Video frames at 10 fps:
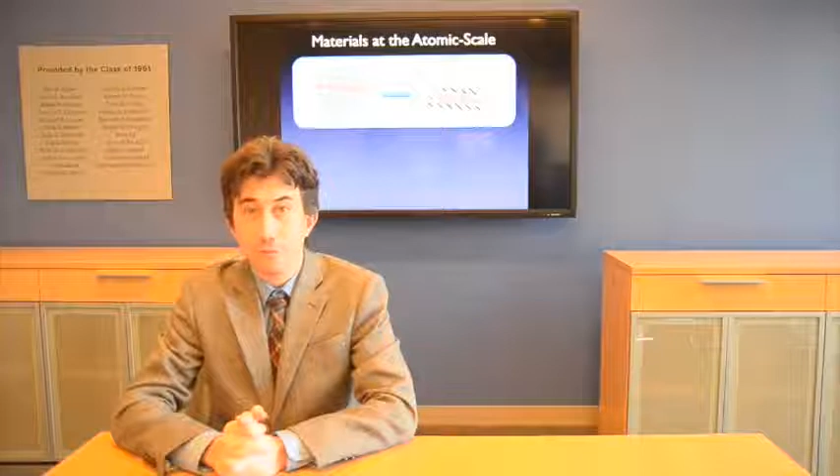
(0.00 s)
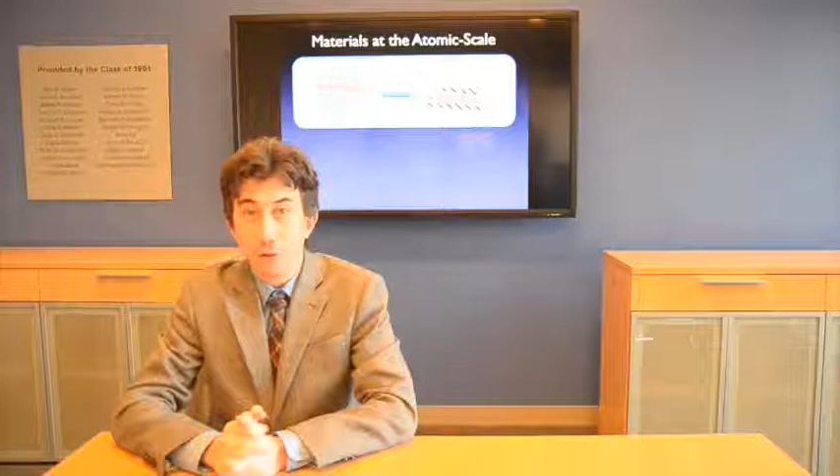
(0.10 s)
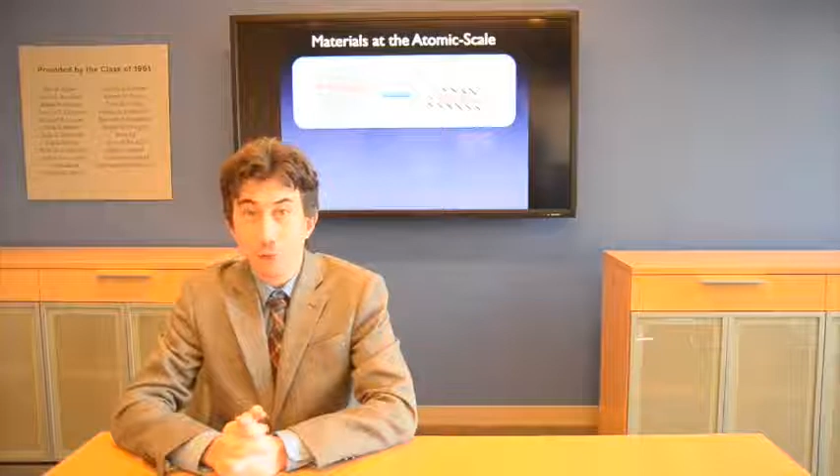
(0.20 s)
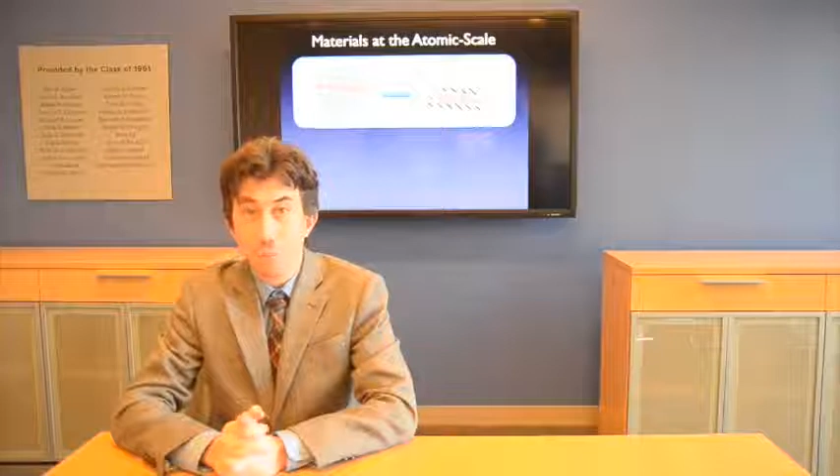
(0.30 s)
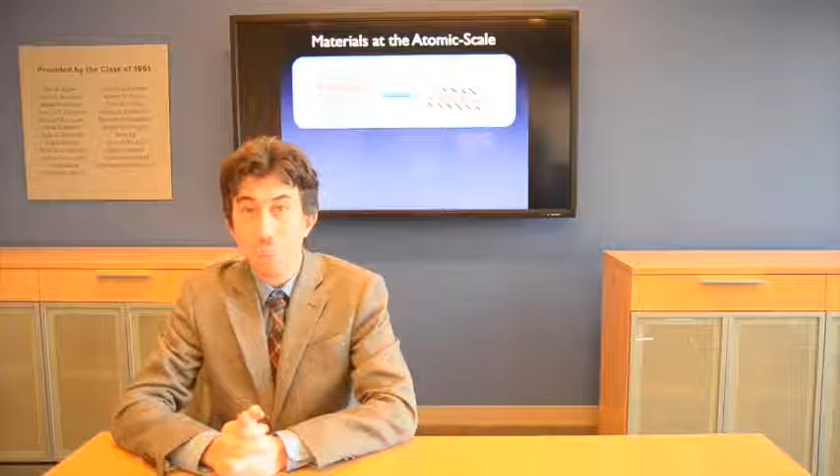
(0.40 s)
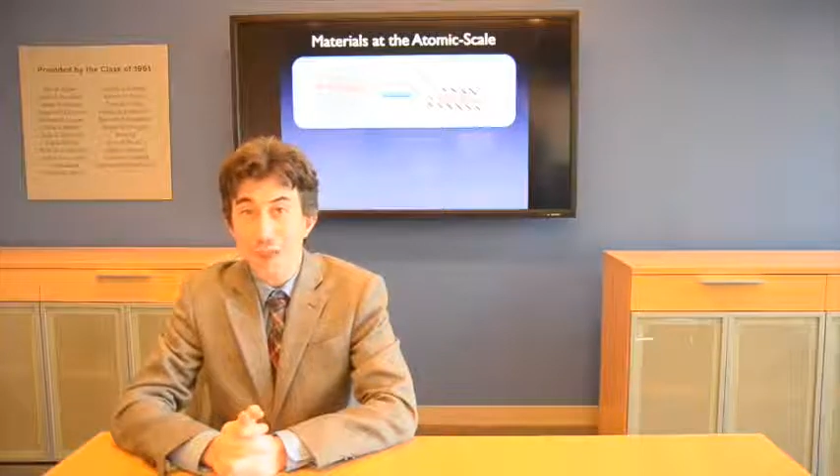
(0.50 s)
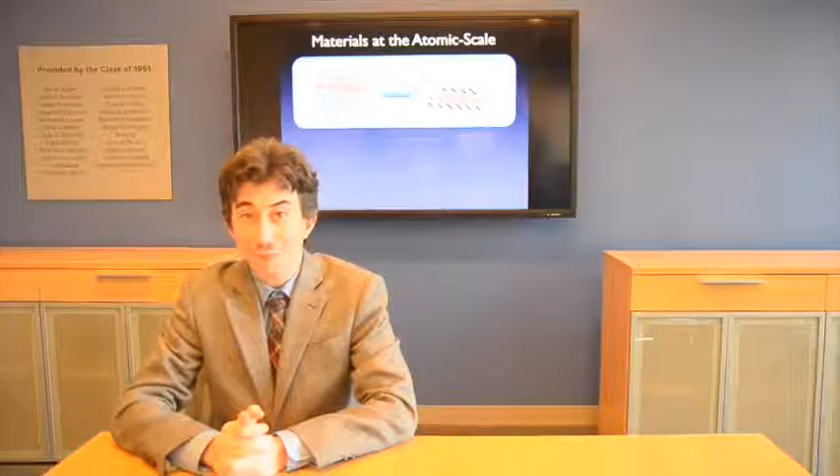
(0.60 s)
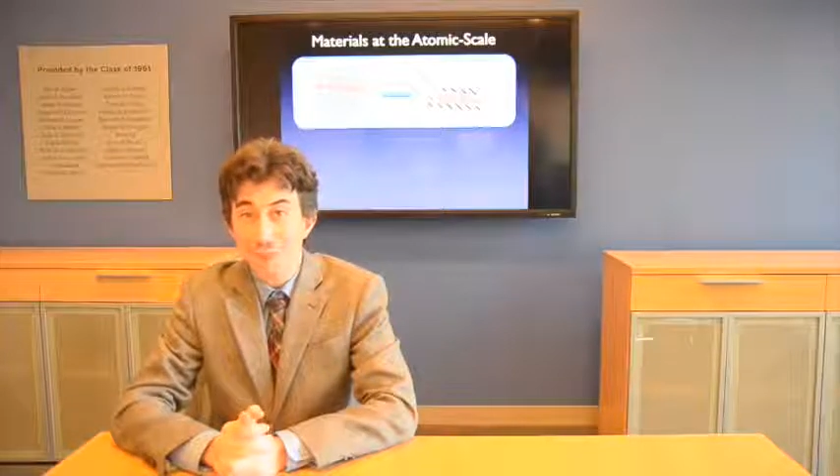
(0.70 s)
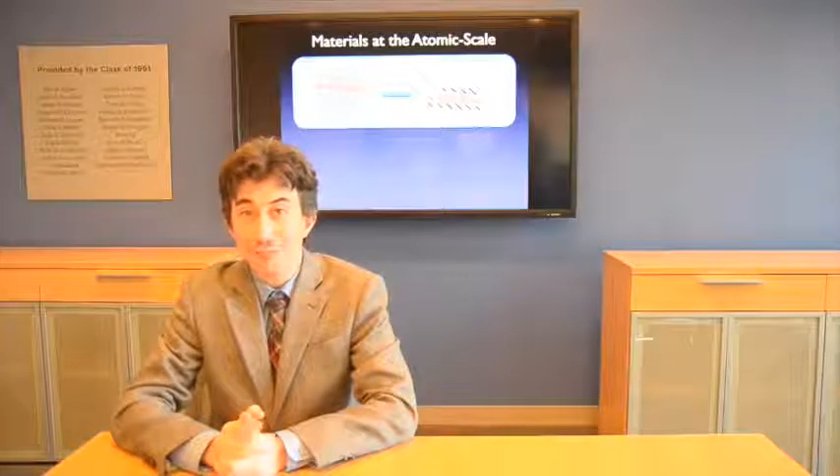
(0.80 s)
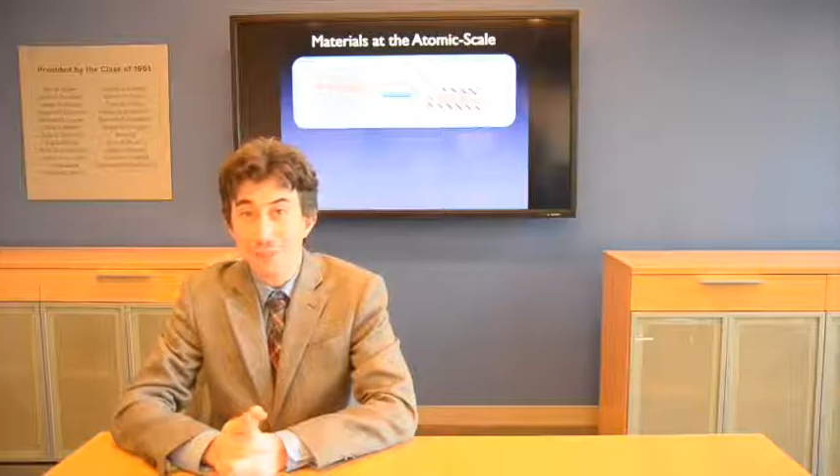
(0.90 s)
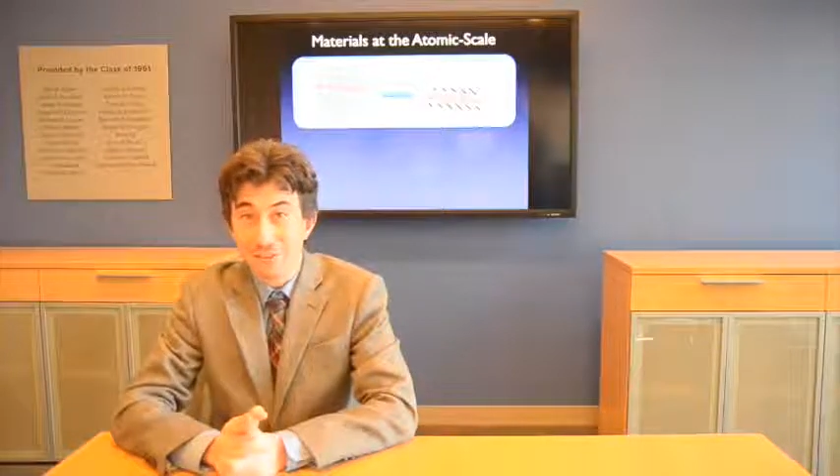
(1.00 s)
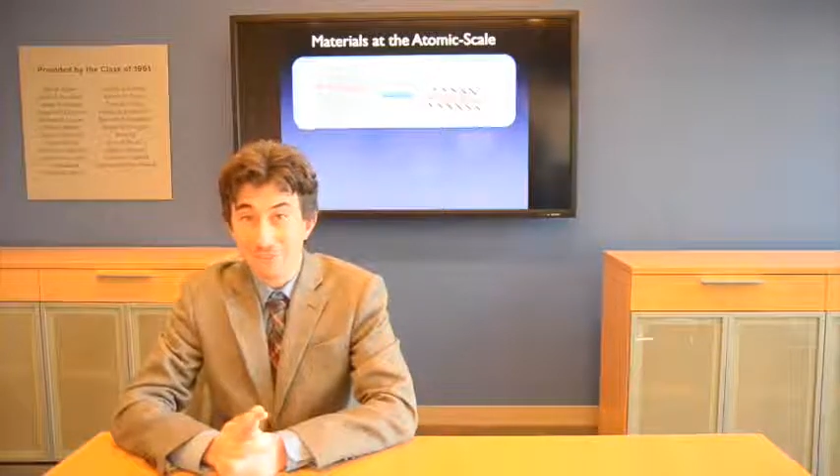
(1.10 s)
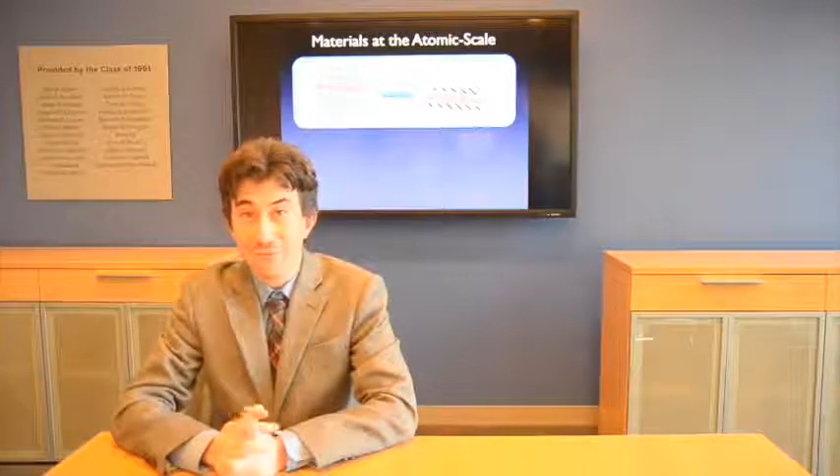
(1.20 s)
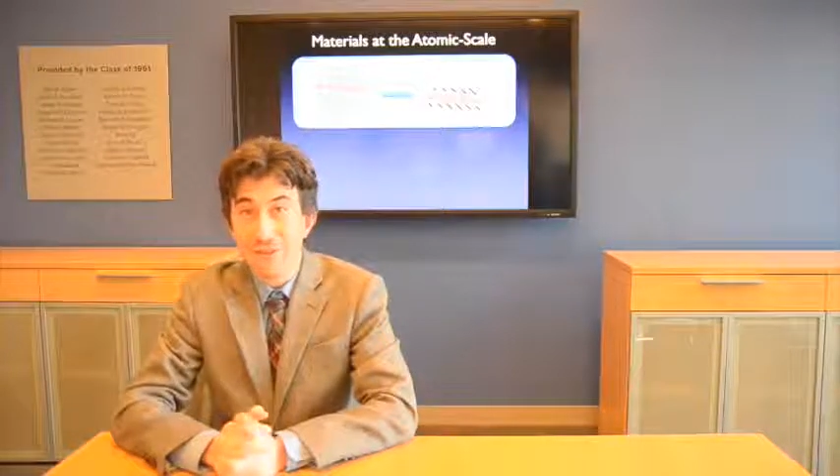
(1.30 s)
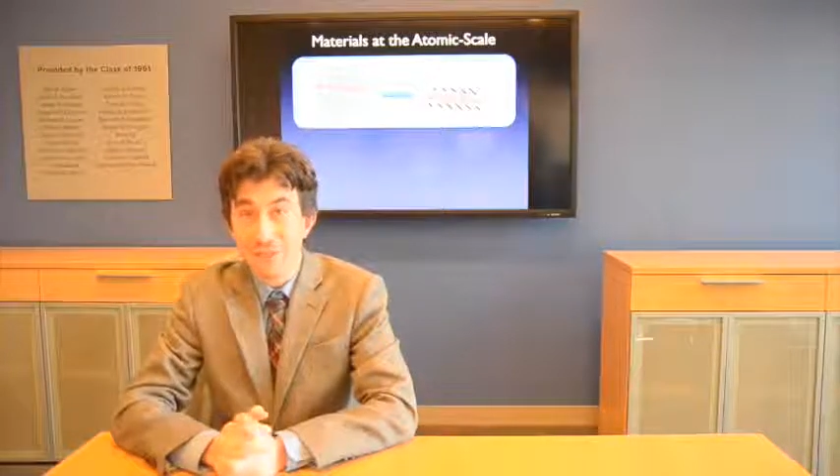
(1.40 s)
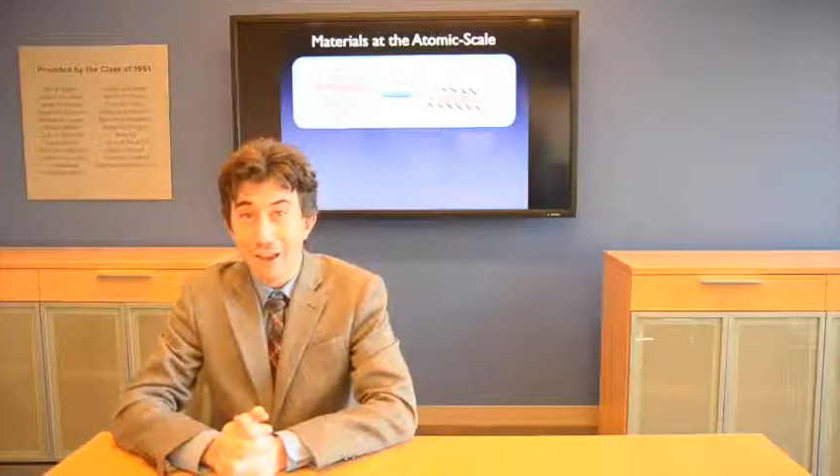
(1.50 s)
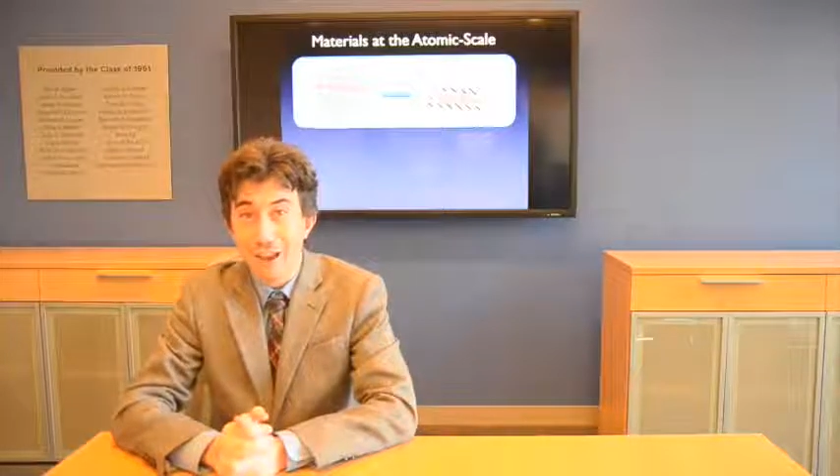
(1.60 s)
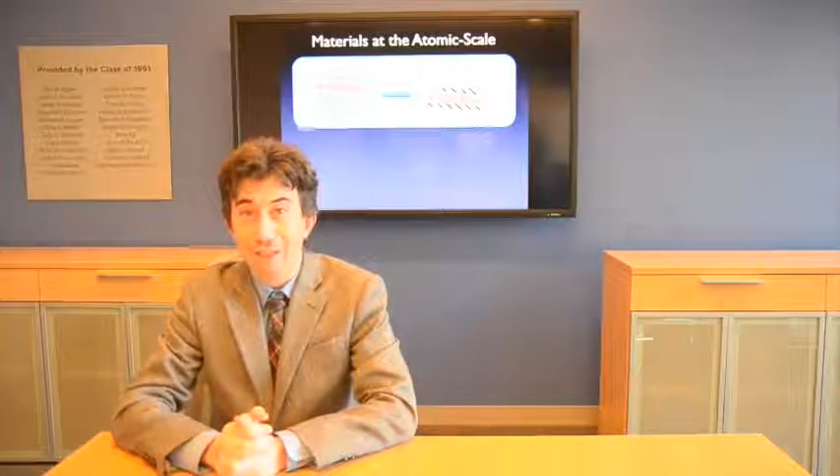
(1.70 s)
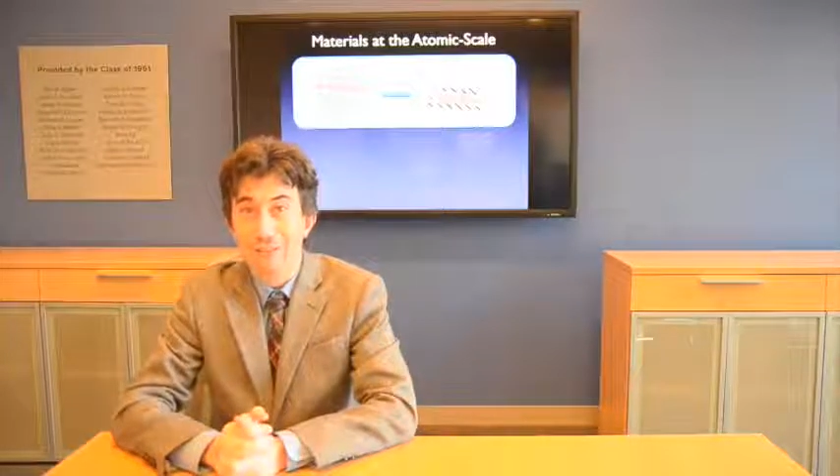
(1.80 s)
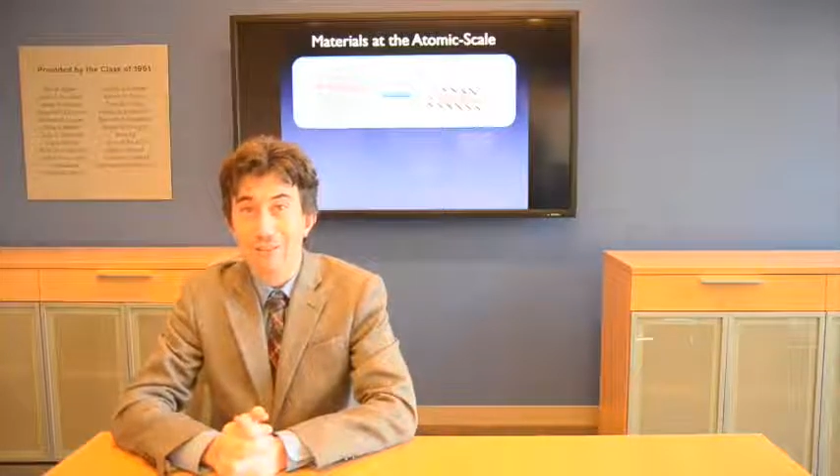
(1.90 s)
develop methods to
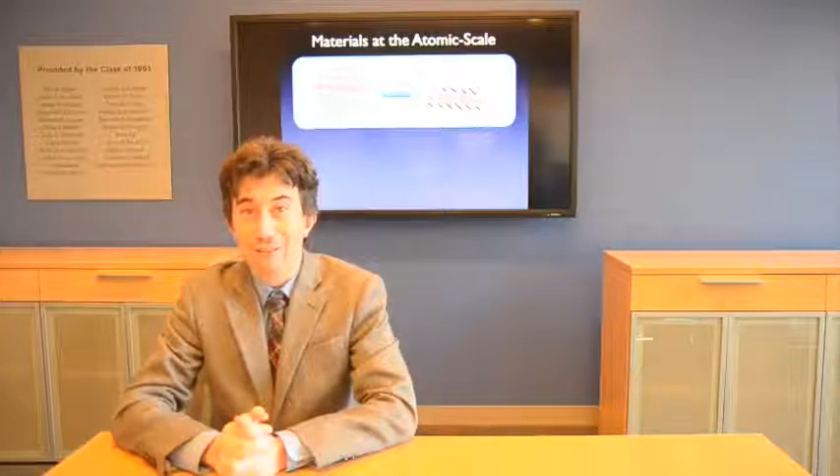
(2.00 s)
synthesize